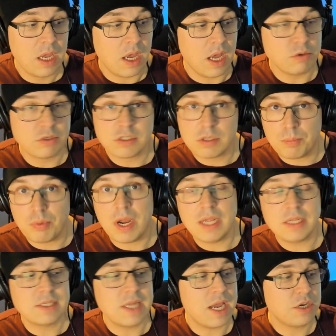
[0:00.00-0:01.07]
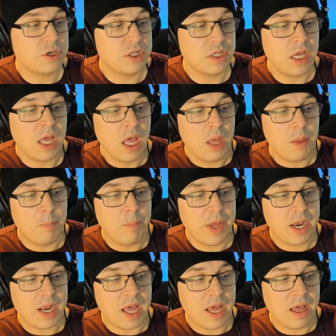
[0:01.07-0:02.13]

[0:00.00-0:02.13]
I was surprised, actually, but